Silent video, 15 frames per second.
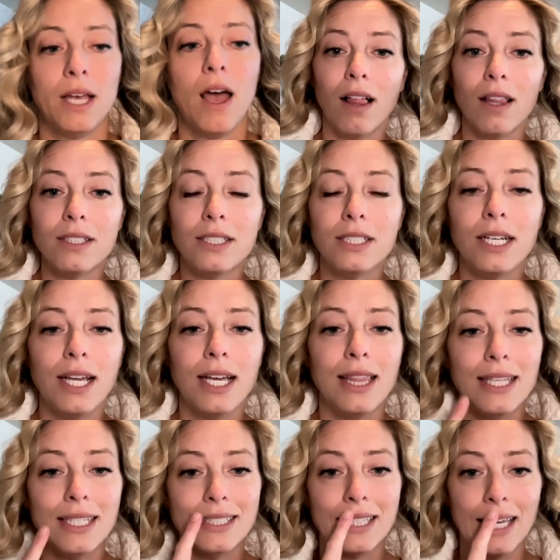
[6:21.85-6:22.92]
Collagen in
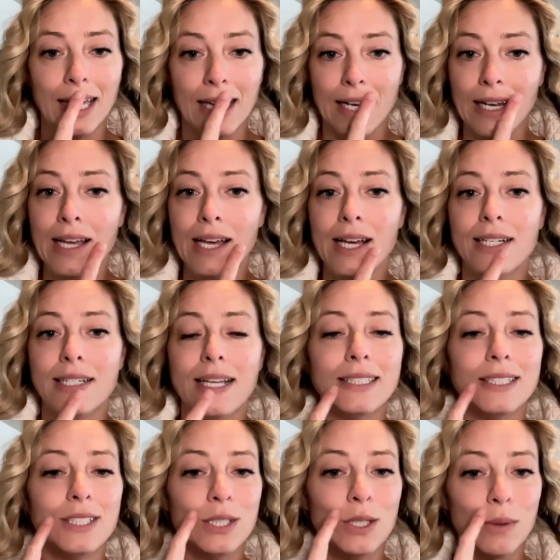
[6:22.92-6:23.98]
the skin
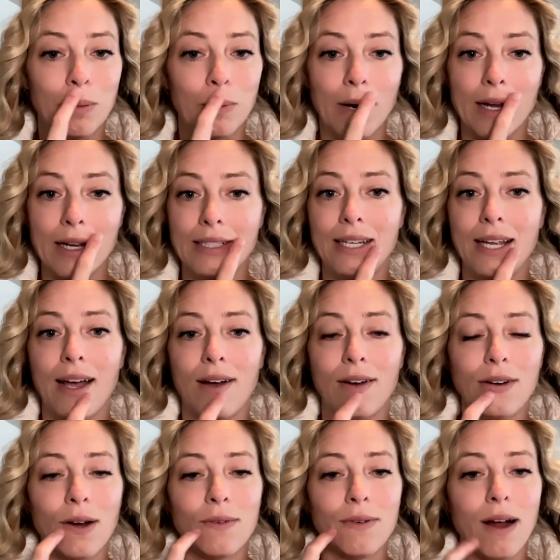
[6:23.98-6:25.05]
tends to break down
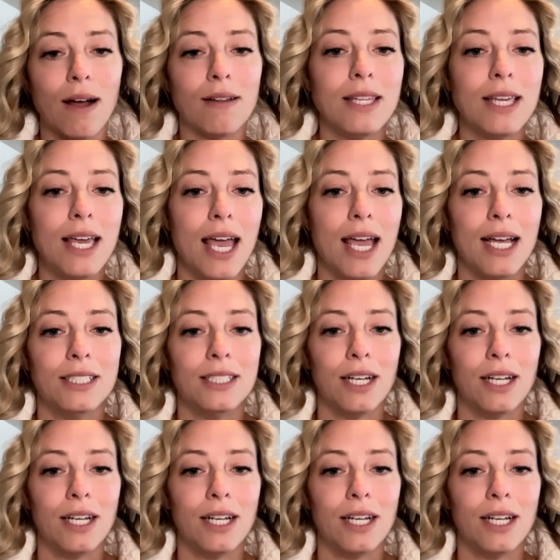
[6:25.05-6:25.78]
around the age